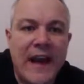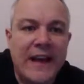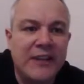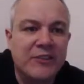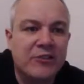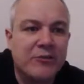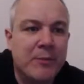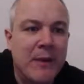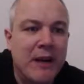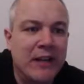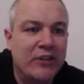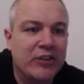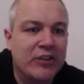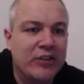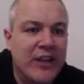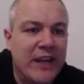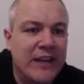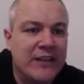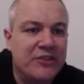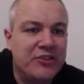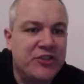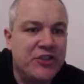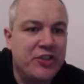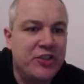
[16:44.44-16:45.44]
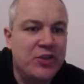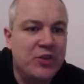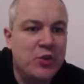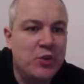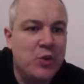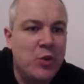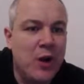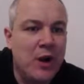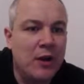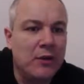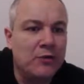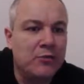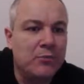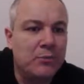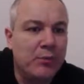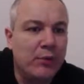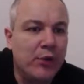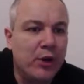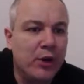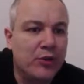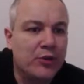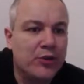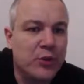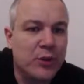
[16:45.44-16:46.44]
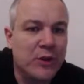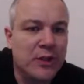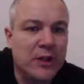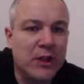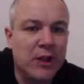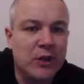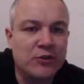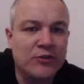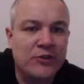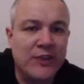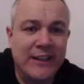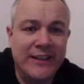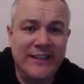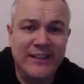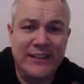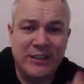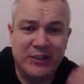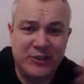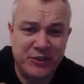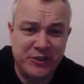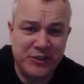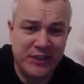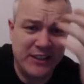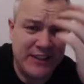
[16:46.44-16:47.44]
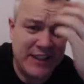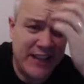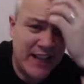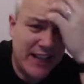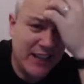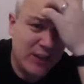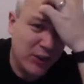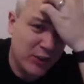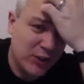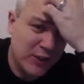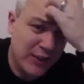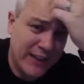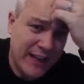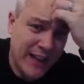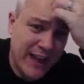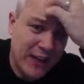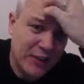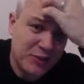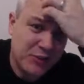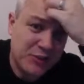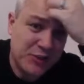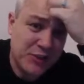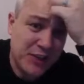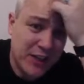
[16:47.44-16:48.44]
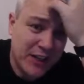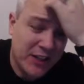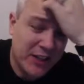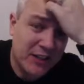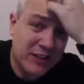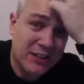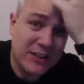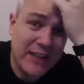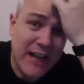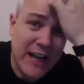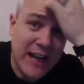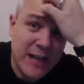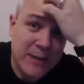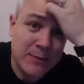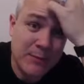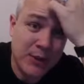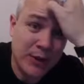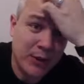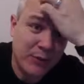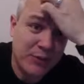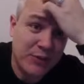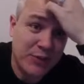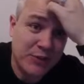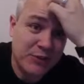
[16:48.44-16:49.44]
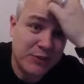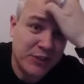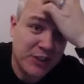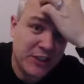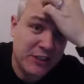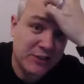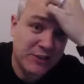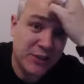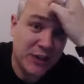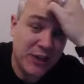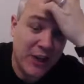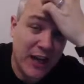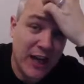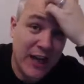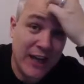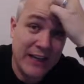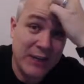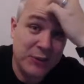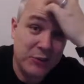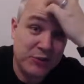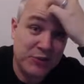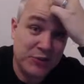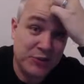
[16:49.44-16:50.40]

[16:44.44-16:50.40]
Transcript: That is match day 2 brought to a close then. You can see there, look at that, second game of the season.